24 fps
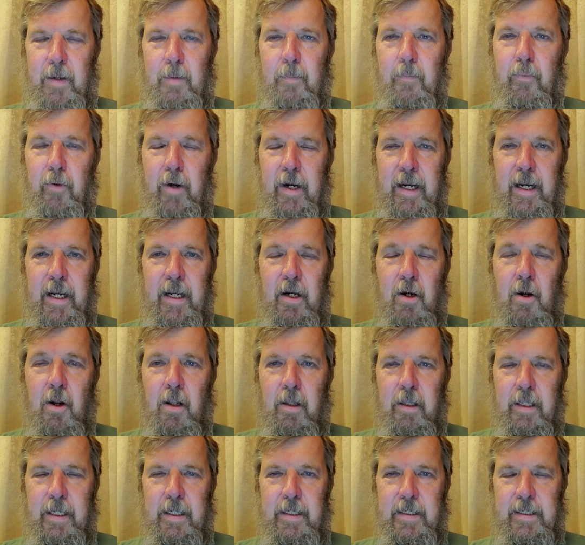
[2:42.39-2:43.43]
bring in
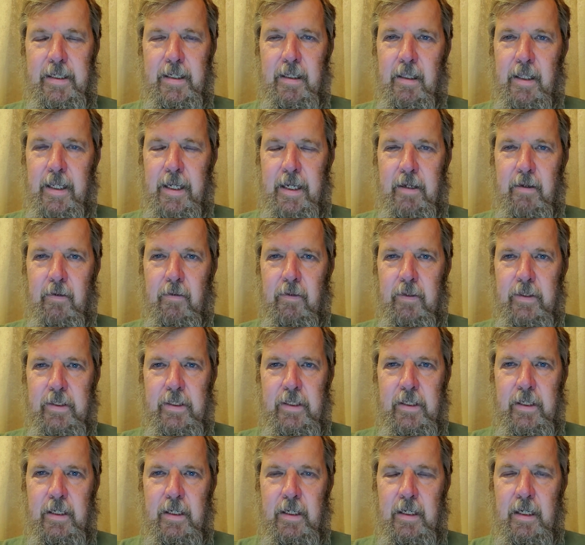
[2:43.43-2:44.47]
all these
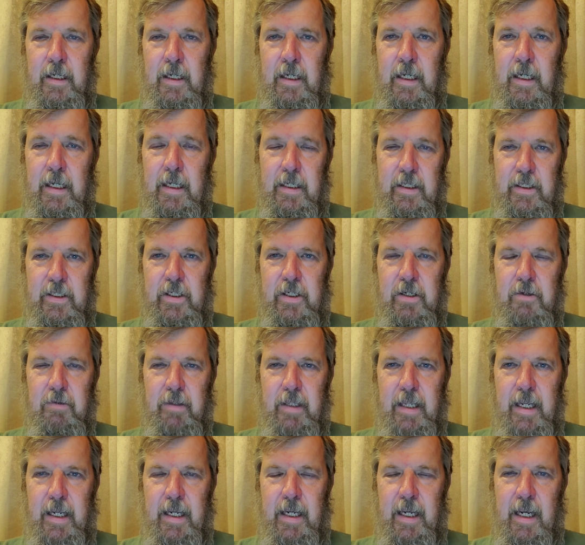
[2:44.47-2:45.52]
illegals is so
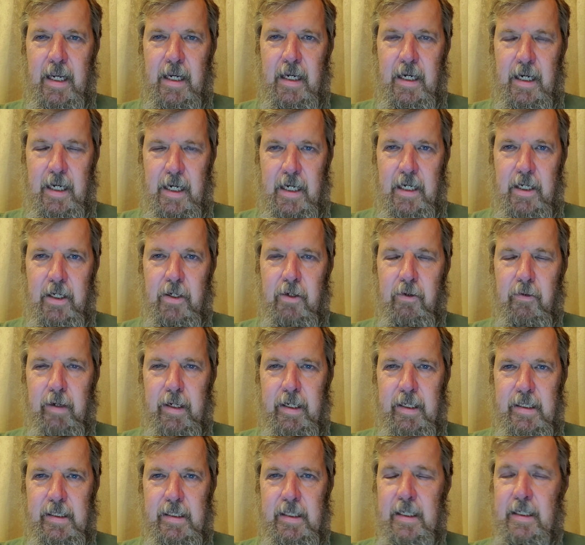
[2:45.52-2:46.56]
they can
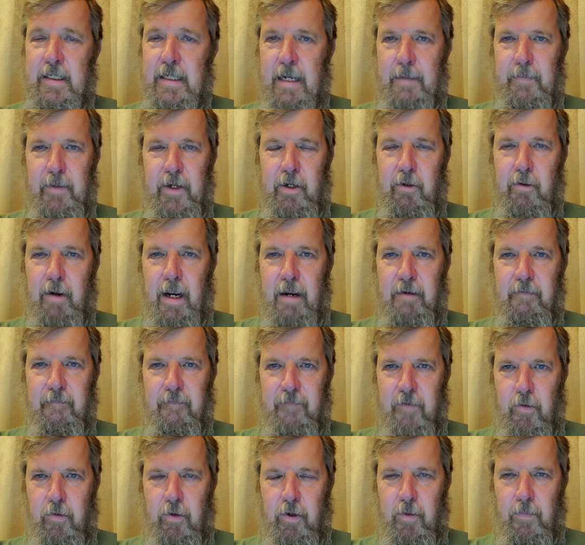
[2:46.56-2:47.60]
increase the Democrat
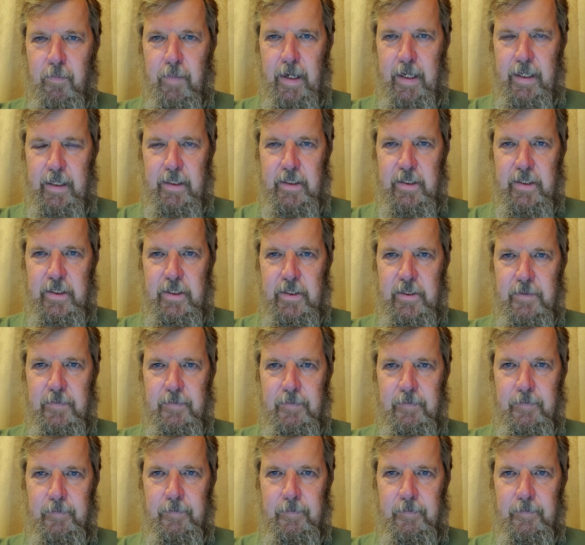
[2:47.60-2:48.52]
voter base.